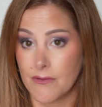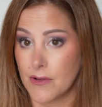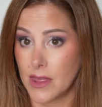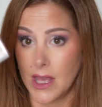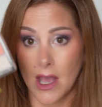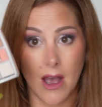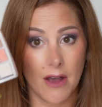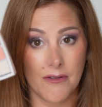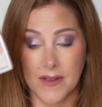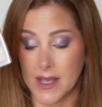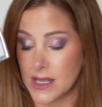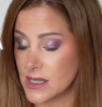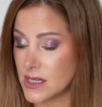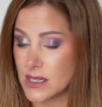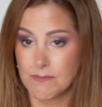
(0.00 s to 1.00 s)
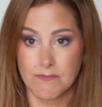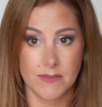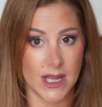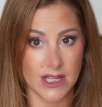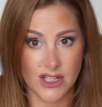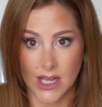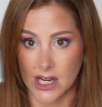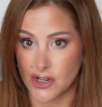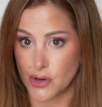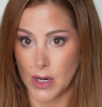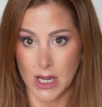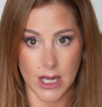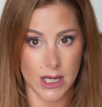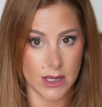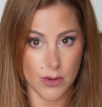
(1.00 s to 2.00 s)
for the office,
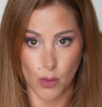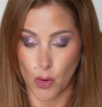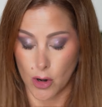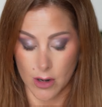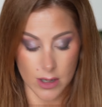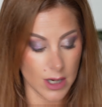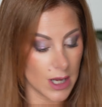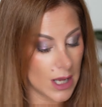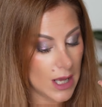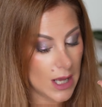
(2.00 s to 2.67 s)
etc., work.